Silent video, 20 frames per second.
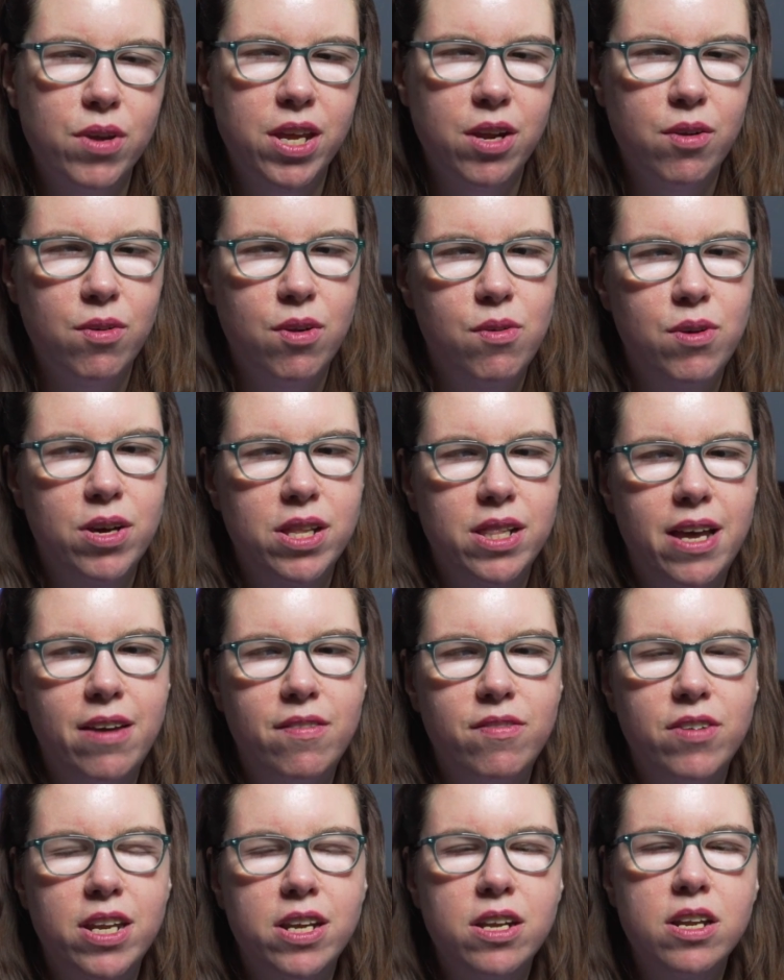Hero
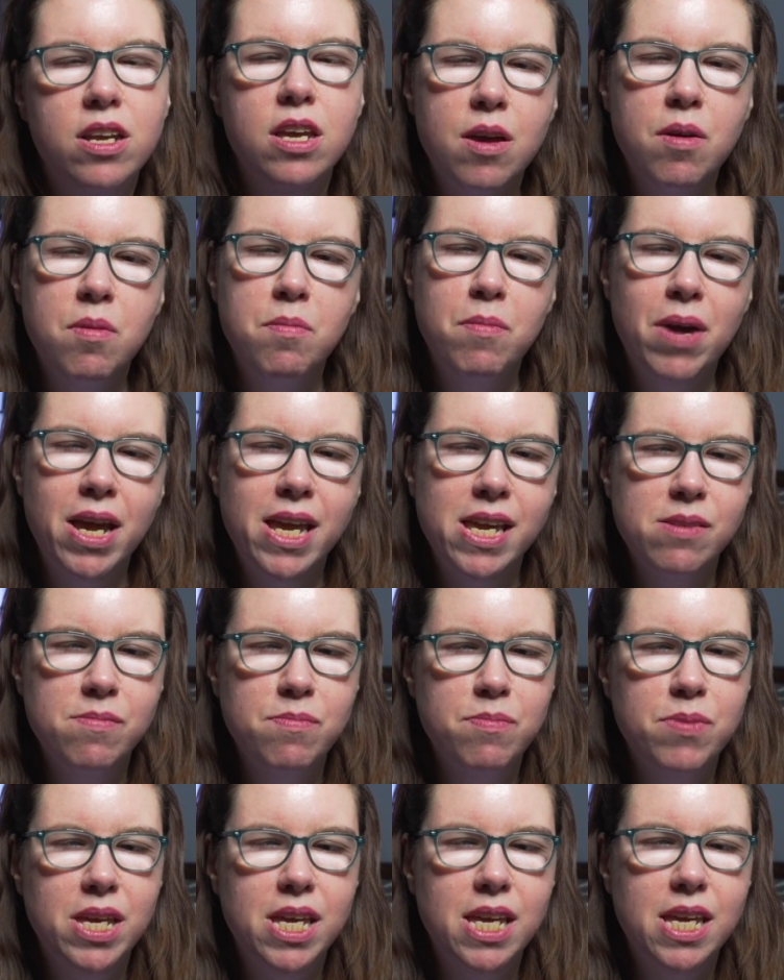11
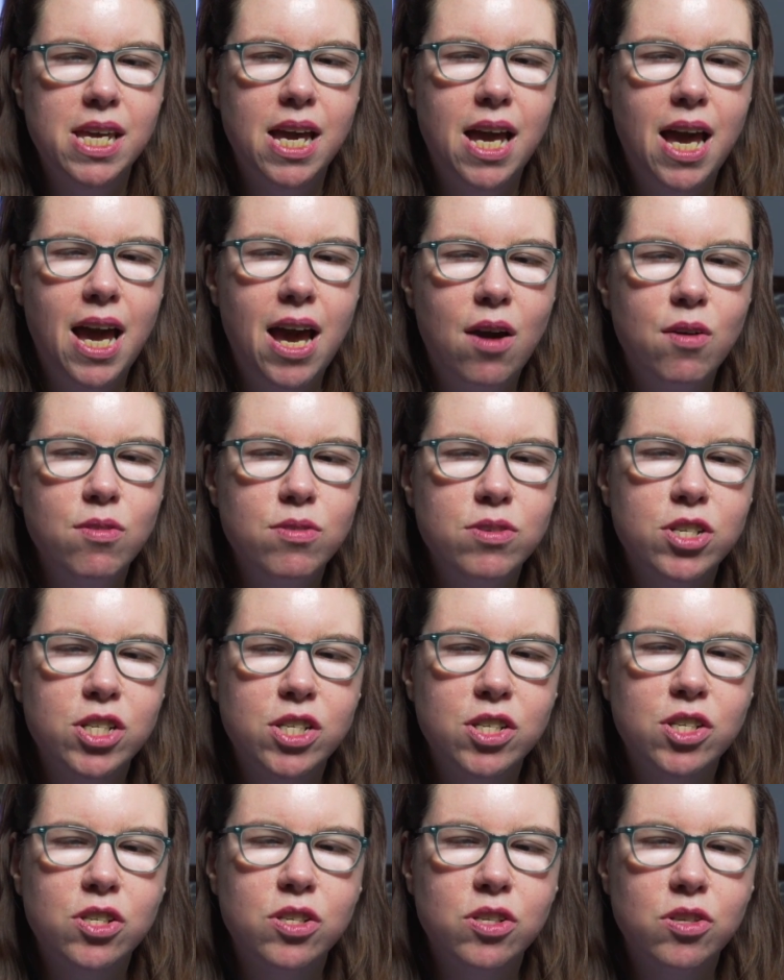might be how
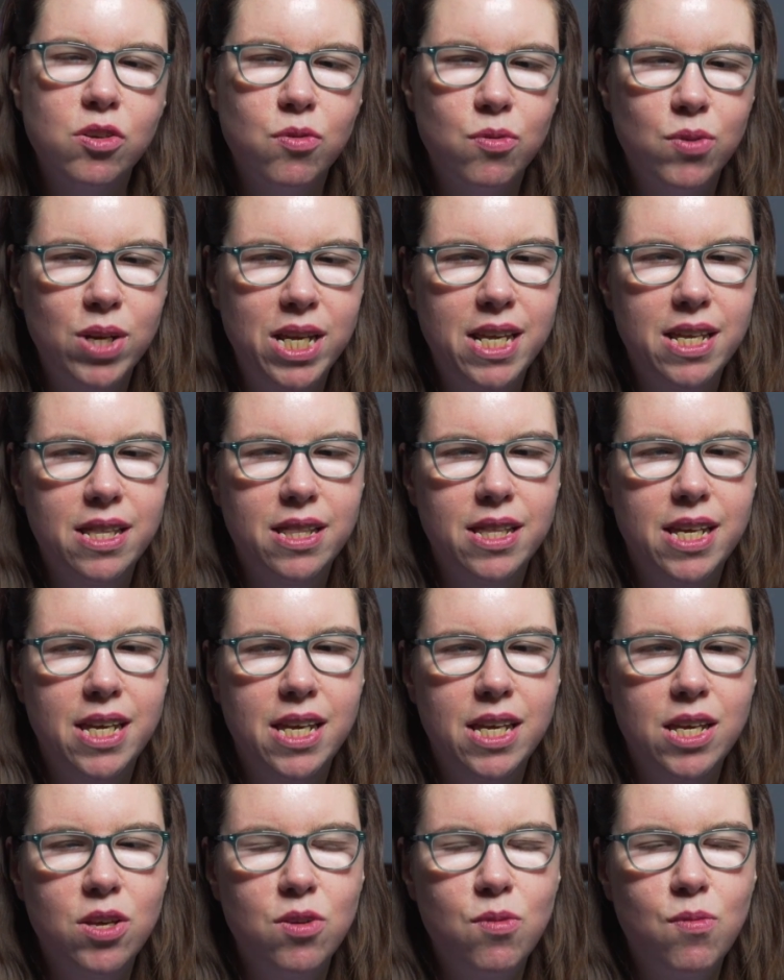discreetly
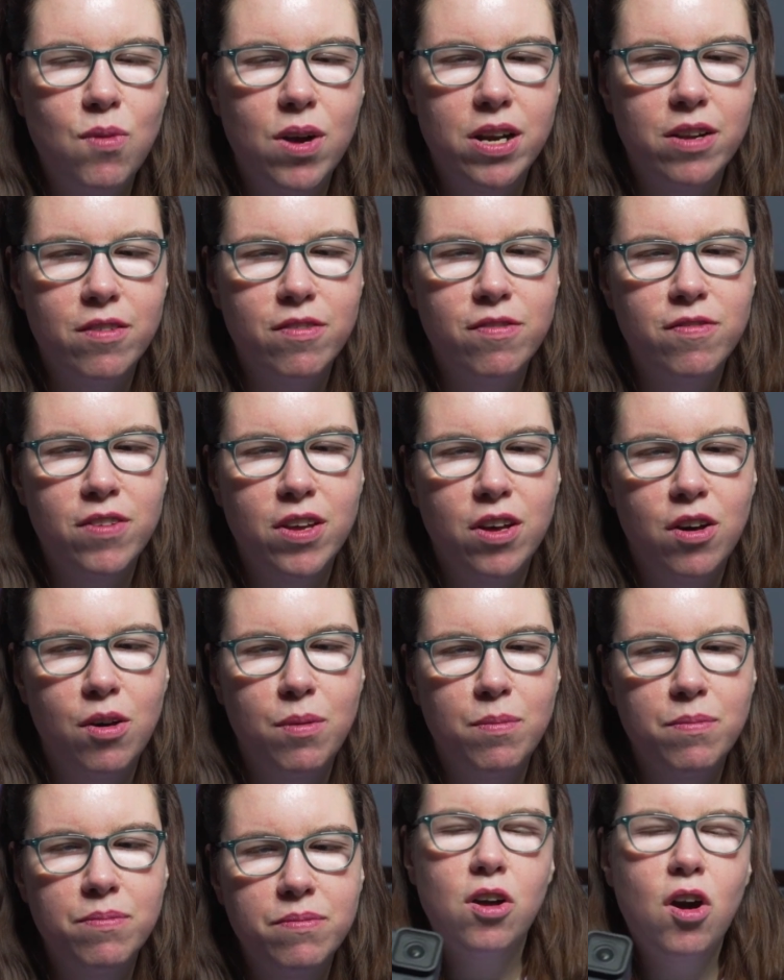you want to
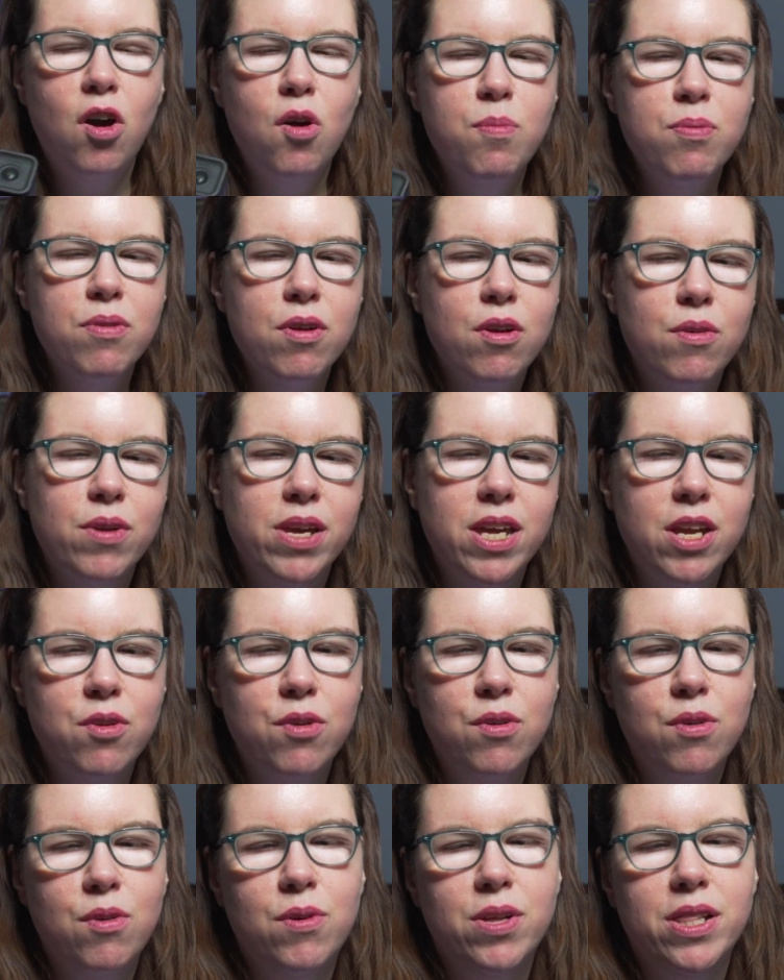film. GoPro
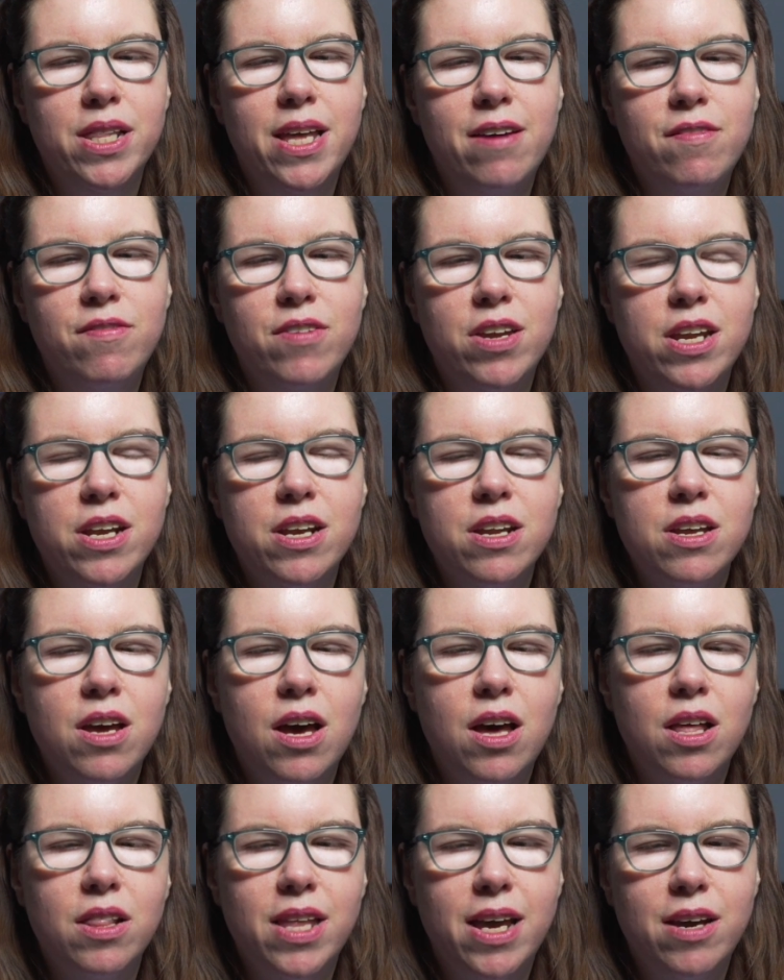Hero 11
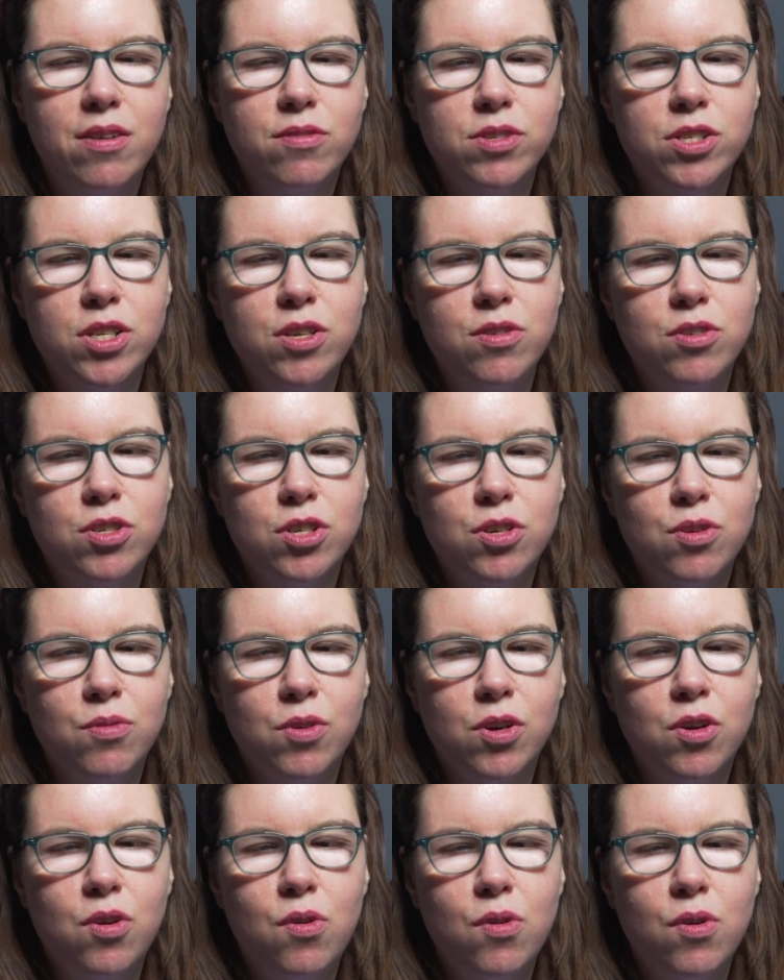allows you to
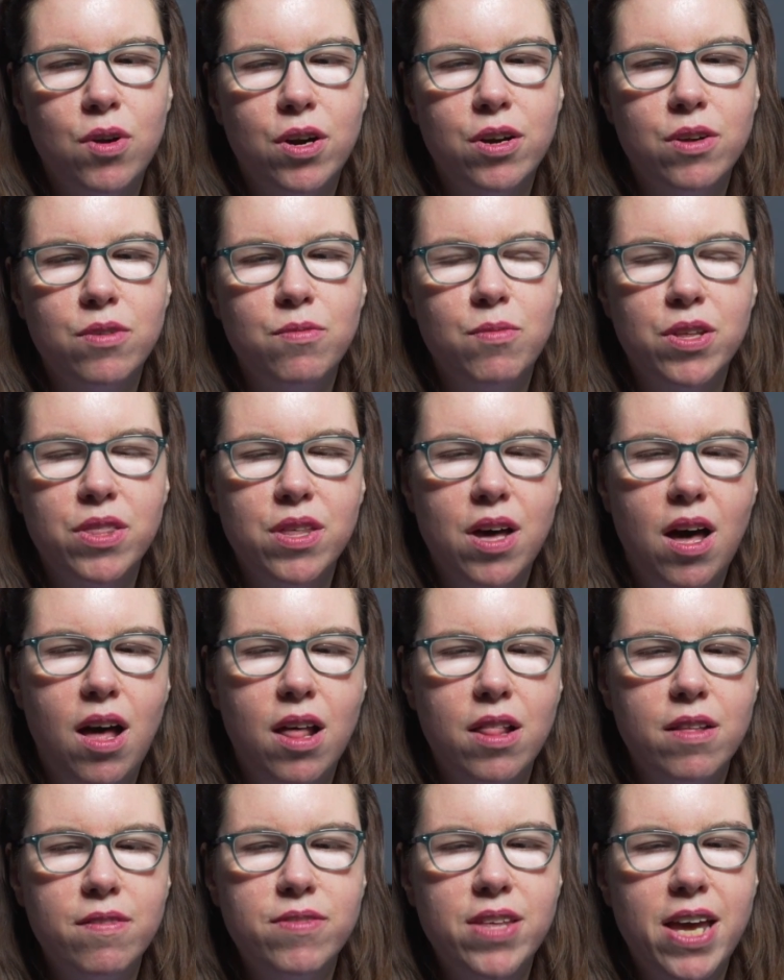record with
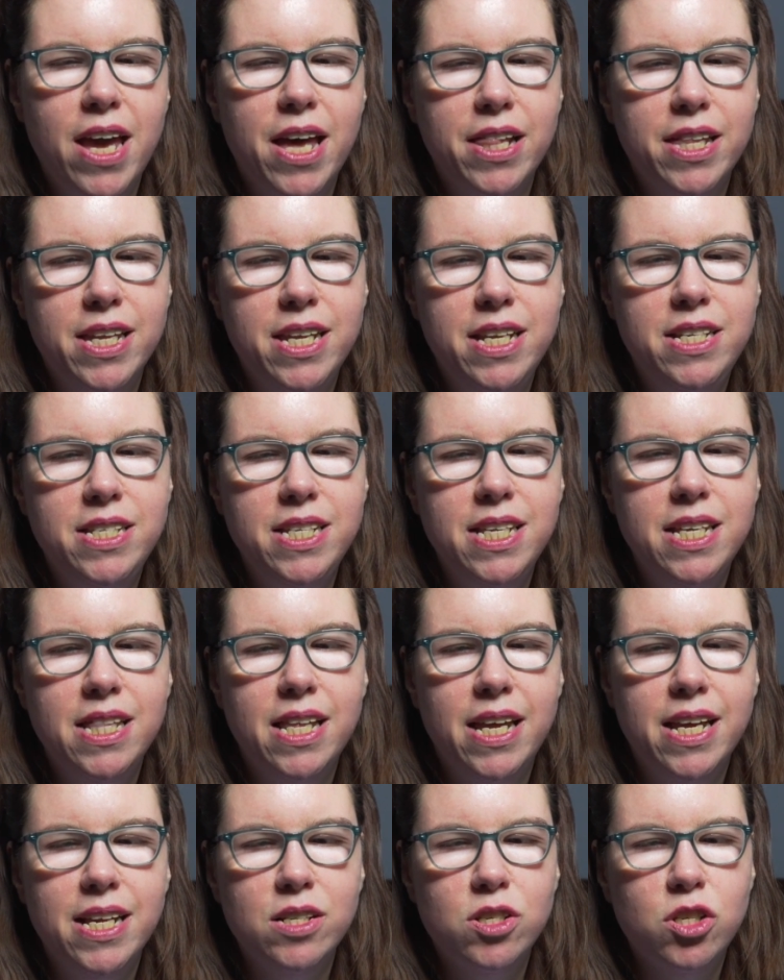all of the LED
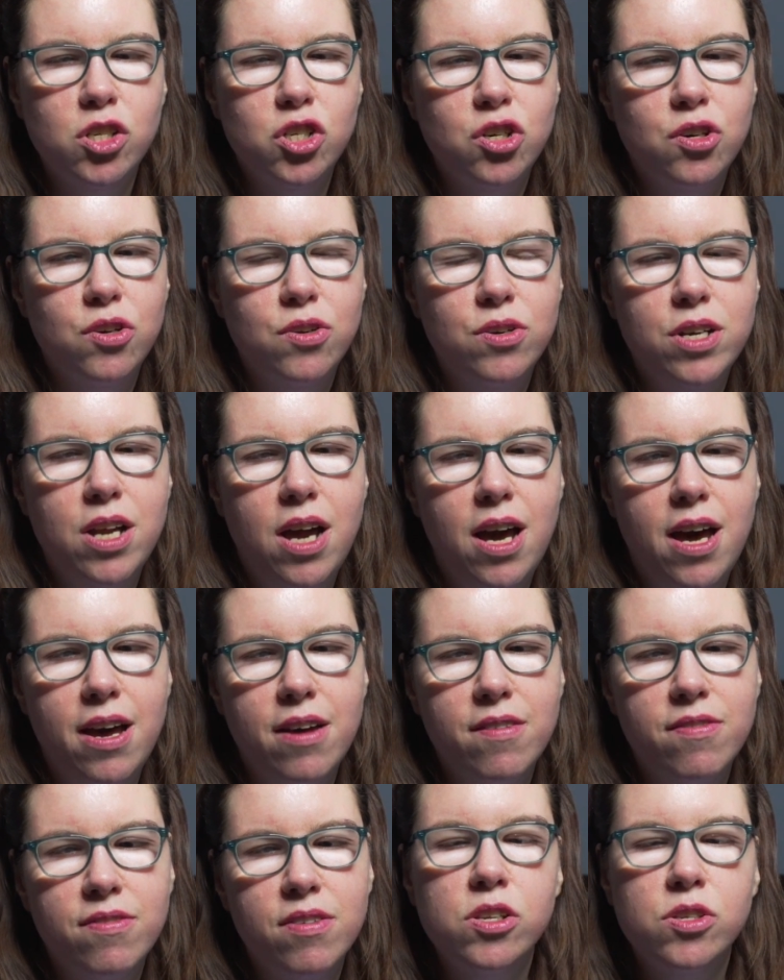lights turned
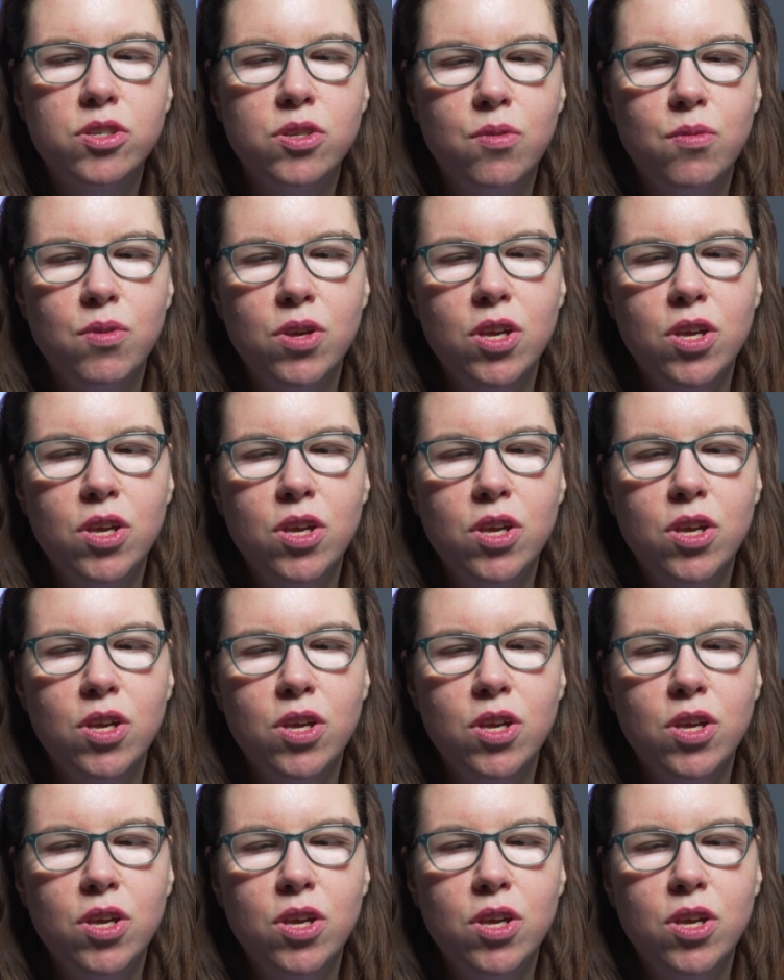off, so